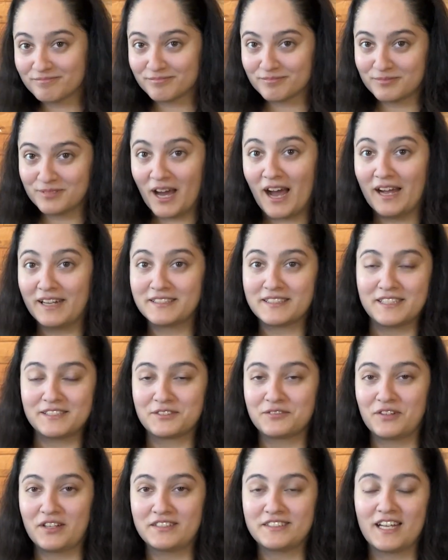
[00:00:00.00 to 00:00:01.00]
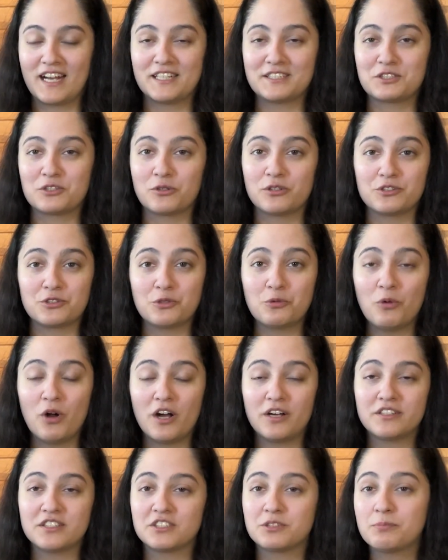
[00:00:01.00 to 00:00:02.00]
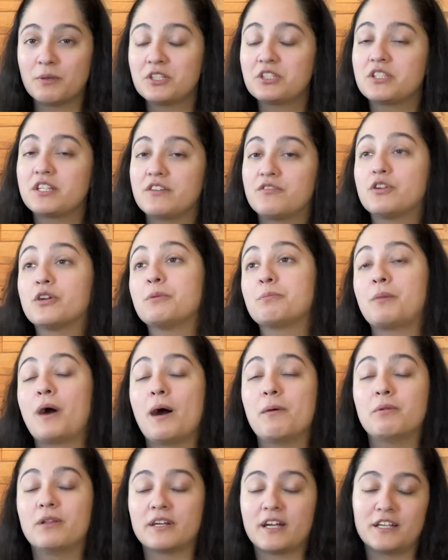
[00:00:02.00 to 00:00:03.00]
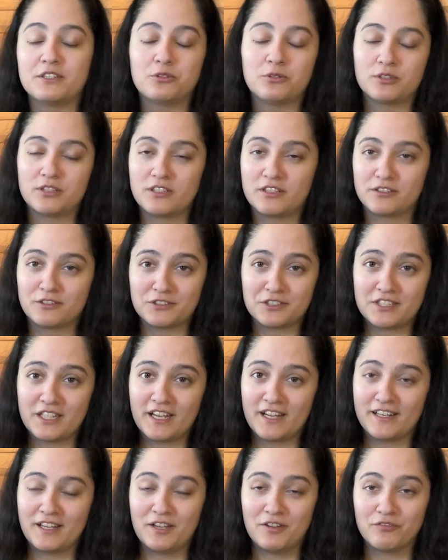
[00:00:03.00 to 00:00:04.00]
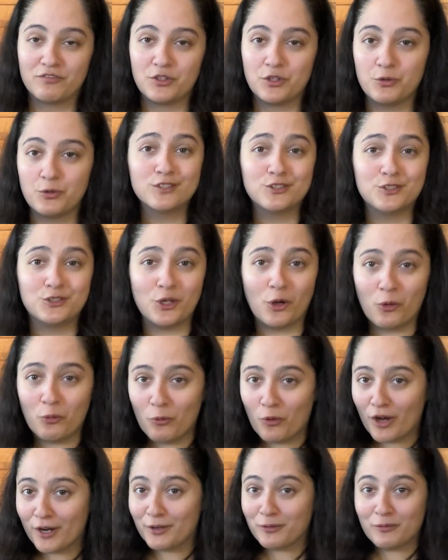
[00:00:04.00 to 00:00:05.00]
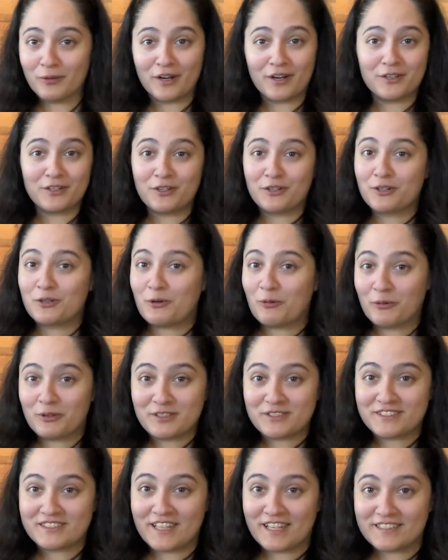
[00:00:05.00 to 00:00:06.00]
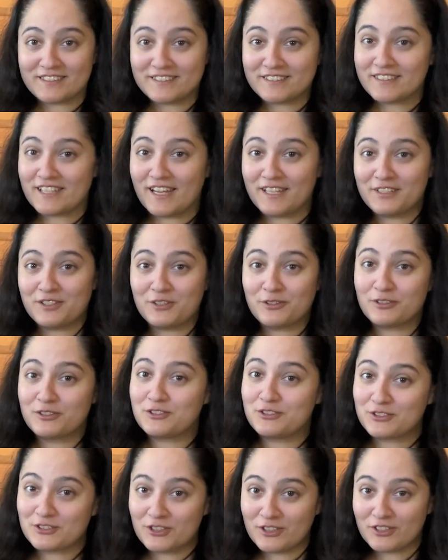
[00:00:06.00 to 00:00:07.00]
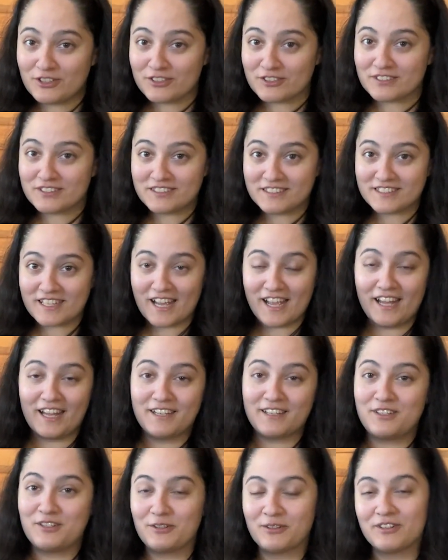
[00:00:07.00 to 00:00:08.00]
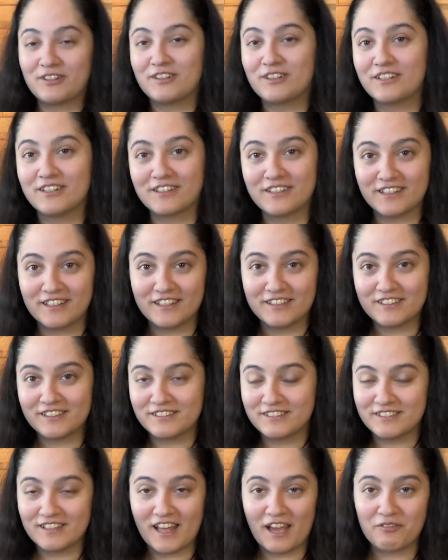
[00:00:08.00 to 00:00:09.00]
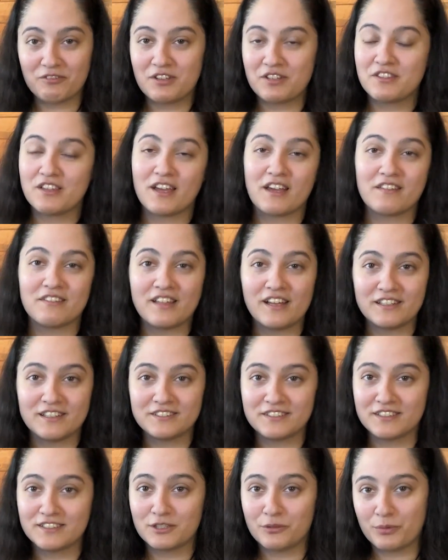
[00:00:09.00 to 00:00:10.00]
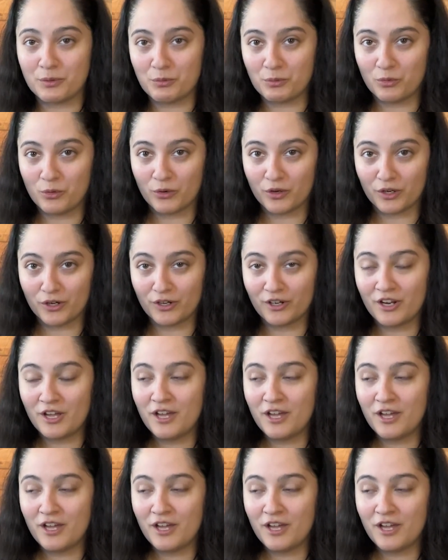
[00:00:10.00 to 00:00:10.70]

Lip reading: not as fantastical as you want, especially if you're in public. I totally understand if you don't want to wear your corsets and your skirts and your everything that is a little bit more